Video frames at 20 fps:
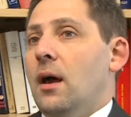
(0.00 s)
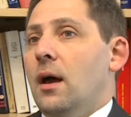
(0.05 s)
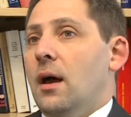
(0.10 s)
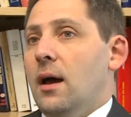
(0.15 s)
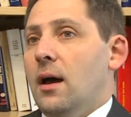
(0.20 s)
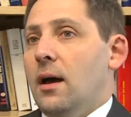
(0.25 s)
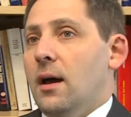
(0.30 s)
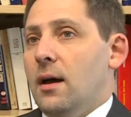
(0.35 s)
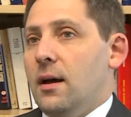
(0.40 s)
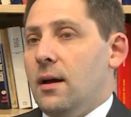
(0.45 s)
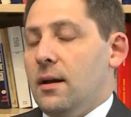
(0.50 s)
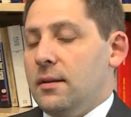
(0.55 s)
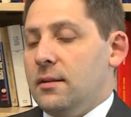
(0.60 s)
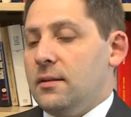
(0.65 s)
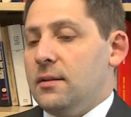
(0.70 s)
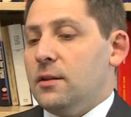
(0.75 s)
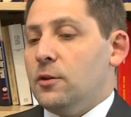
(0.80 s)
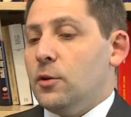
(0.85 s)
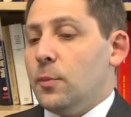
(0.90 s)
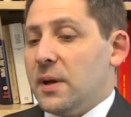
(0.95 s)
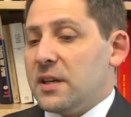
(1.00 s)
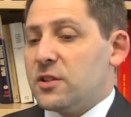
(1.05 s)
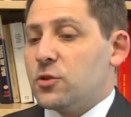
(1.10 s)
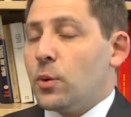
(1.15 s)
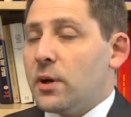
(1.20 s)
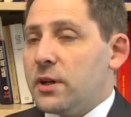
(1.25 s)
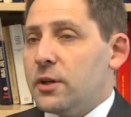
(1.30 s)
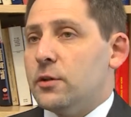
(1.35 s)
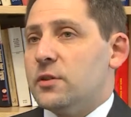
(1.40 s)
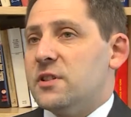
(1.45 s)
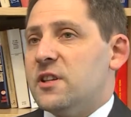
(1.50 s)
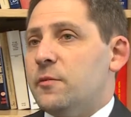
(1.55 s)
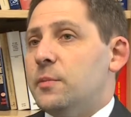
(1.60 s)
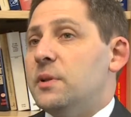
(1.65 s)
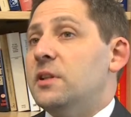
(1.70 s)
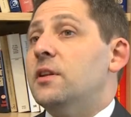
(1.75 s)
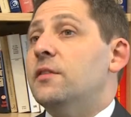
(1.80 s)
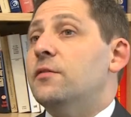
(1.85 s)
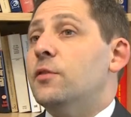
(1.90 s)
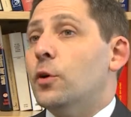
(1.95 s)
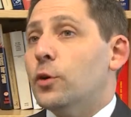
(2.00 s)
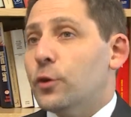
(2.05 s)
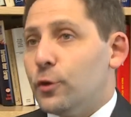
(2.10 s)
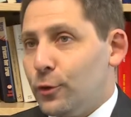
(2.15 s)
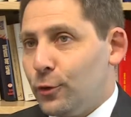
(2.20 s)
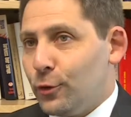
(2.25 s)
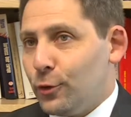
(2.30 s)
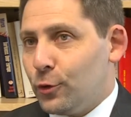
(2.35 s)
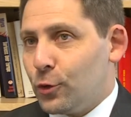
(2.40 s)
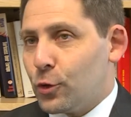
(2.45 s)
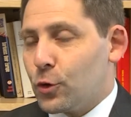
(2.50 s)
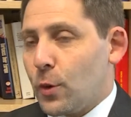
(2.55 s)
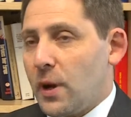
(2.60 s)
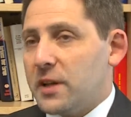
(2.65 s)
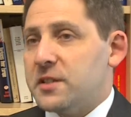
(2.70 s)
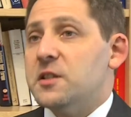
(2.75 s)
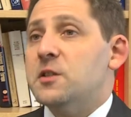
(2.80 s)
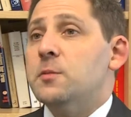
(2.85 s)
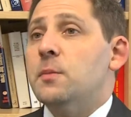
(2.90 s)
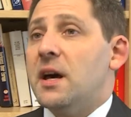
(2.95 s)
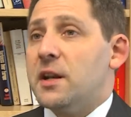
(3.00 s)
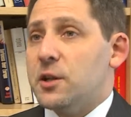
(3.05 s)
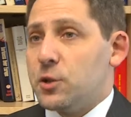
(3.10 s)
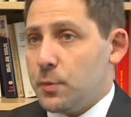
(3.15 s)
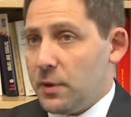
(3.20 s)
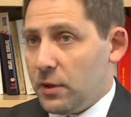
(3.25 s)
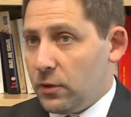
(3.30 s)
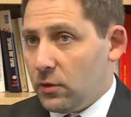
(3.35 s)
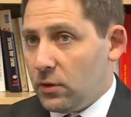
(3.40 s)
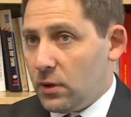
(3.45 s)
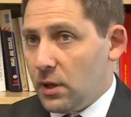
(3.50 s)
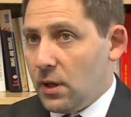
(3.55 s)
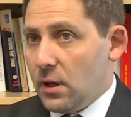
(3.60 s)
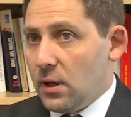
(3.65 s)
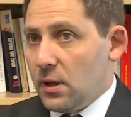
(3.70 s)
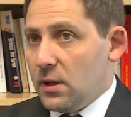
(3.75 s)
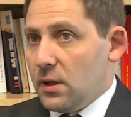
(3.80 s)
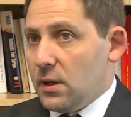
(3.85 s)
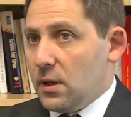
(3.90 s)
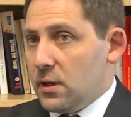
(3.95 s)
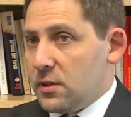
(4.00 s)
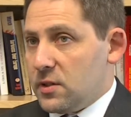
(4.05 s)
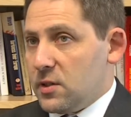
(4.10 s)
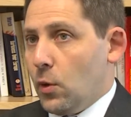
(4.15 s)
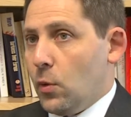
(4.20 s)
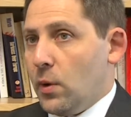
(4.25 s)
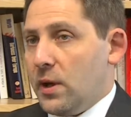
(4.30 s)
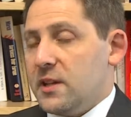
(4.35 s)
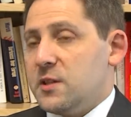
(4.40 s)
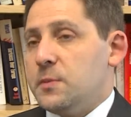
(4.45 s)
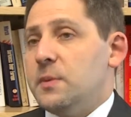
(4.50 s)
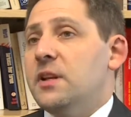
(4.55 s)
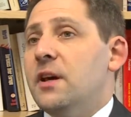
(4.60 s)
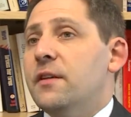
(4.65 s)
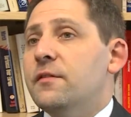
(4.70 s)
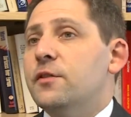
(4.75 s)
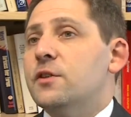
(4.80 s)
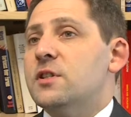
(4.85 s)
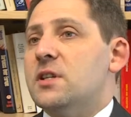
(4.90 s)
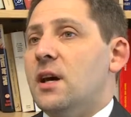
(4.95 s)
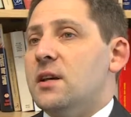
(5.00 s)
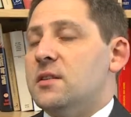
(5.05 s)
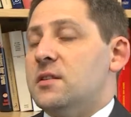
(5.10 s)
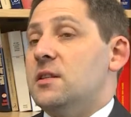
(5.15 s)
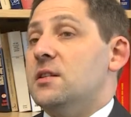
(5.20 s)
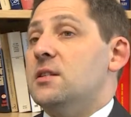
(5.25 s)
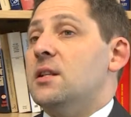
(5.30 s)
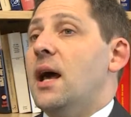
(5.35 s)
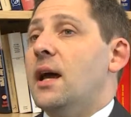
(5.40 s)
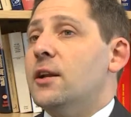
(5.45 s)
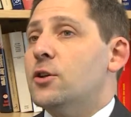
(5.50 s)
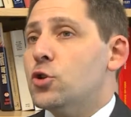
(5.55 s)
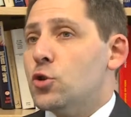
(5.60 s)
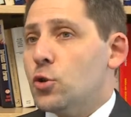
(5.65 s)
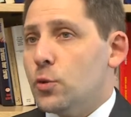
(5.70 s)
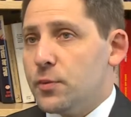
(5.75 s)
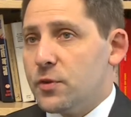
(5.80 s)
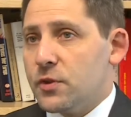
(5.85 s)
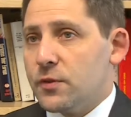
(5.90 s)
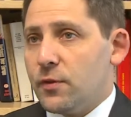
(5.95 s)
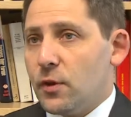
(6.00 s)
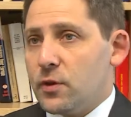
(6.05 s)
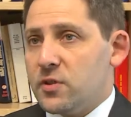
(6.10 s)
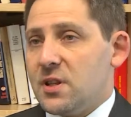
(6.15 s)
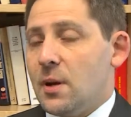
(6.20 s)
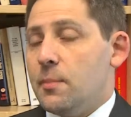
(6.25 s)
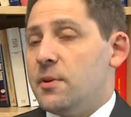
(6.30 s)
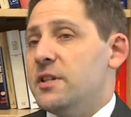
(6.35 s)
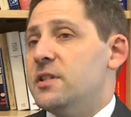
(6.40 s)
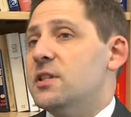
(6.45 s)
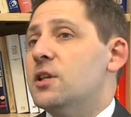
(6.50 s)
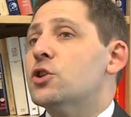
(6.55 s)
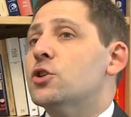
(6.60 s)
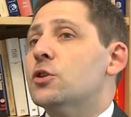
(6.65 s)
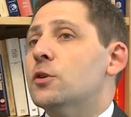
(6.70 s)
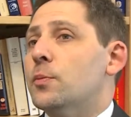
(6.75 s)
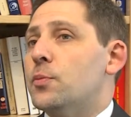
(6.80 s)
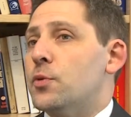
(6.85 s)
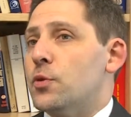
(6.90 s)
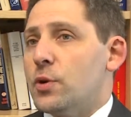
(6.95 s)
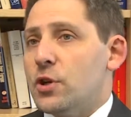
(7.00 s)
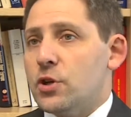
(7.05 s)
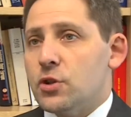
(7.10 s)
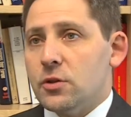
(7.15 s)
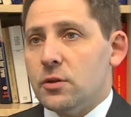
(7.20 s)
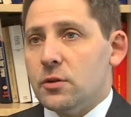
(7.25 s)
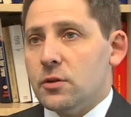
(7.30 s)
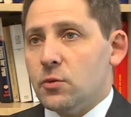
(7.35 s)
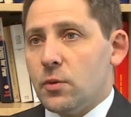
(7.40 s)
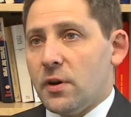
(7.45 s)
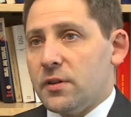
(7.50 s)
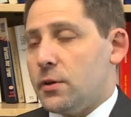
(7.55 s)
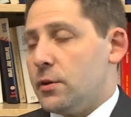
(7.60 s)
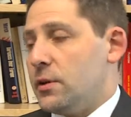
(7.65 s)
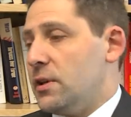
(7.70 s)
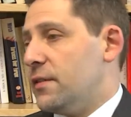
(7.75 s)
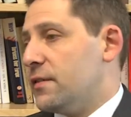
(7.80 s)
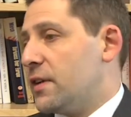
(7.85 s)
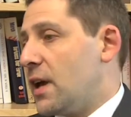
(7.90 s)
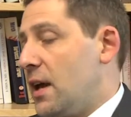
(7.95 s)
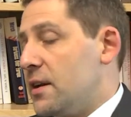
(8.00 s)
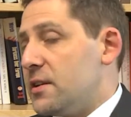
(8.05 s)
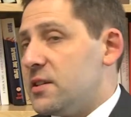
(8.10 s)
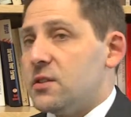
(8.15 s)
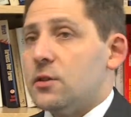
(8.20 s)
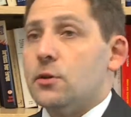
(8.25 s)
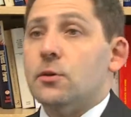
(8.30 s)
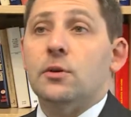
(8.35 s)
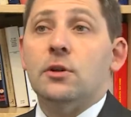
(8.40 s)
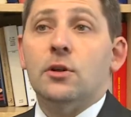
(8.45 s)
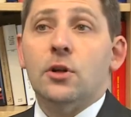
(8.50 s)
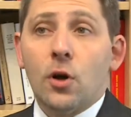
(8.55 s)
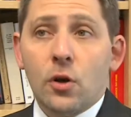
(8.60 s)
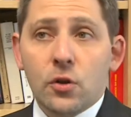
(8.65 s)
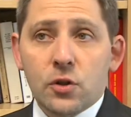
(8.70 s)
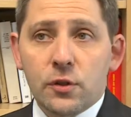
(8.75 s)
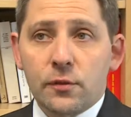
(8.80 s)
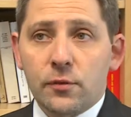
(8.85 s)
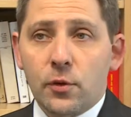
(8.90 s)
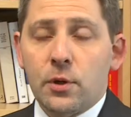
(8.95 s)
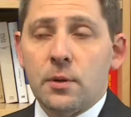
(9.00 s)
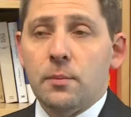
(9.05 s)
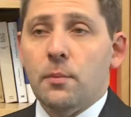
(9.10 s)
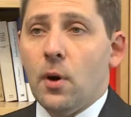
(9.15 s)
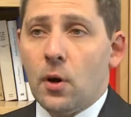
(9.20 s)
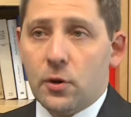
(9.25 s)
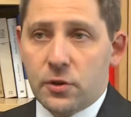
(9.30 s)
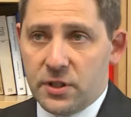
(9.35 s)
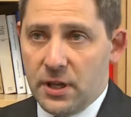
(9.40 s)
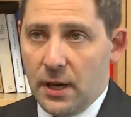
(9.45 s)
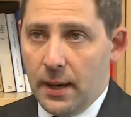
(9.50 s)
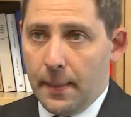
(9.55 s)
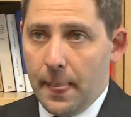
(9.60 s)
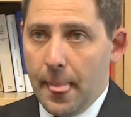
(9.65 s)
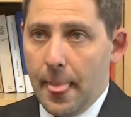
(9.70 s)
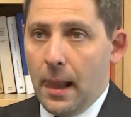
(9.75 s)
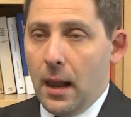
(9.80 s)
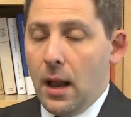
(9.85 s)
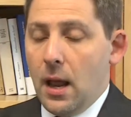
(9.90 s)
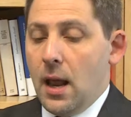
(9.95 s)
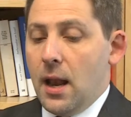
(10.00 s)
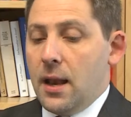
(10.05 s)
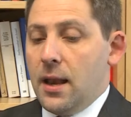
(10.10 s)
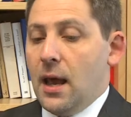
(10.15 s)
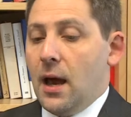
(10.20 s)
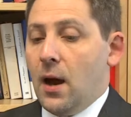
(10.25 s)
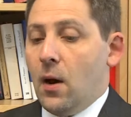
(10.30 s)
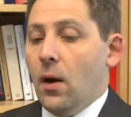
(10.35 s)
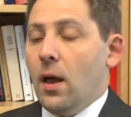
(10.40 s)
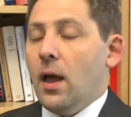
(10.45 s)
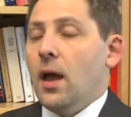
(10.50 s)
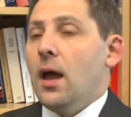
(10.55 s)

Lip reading: the past 20 years have been devoted to crisis management. So what has been emphasized is light troops for stabilization operations, whether in Afghanistan, in Kosovo, in Bosnia. Now,